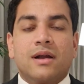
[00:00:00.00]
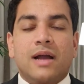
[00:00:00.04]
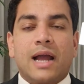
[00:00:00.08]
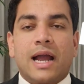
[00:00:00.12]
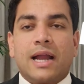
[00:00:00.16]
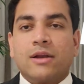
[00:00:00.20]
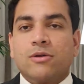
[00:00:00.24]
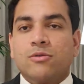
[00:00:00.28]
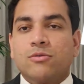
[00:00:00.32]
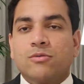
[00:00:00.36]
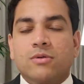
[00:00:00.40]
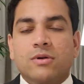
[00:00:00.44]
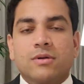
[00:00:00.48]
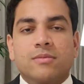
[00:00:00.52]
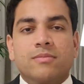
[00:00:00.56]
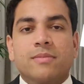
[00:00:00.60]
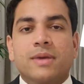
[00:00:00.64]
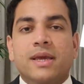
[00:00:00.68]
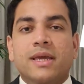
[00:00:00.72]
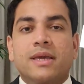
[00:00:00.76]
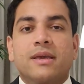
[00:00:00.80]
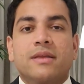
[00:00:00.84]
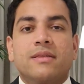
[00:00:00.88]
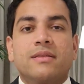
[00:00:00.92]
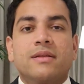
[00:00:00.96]
and who were
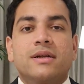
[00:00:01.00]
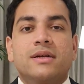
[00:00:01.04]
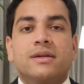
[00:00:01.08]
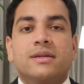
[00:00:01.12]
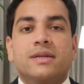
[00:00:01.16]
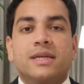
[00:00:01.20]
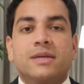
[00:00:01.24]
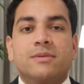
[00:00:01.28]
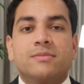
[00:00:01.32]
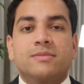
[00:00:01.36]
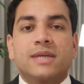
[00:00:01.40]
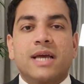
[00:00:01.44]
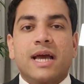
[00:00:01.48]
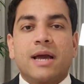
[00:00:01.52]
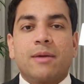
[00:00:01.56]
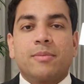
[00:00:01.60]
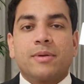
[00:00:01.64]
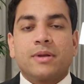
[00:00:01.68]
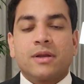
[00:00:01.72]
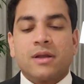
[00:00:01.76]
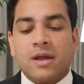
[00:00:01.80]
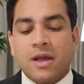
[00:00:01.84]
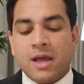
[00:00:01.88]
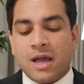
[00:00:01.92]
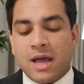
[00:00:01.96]
making their dreams
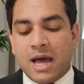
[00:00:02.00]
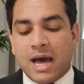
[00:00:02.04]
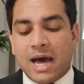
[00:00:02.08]
happen.